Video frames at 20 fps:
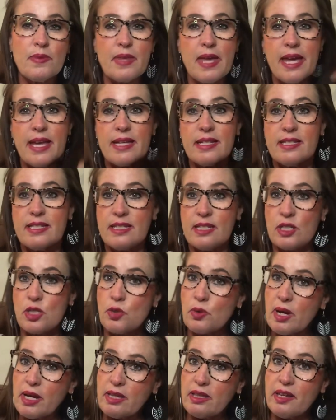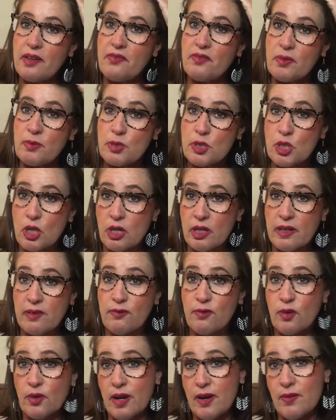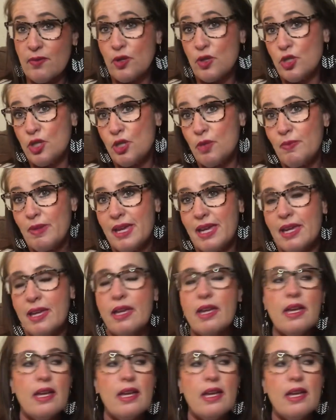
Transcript: things sent directly from Sterling Forever to me.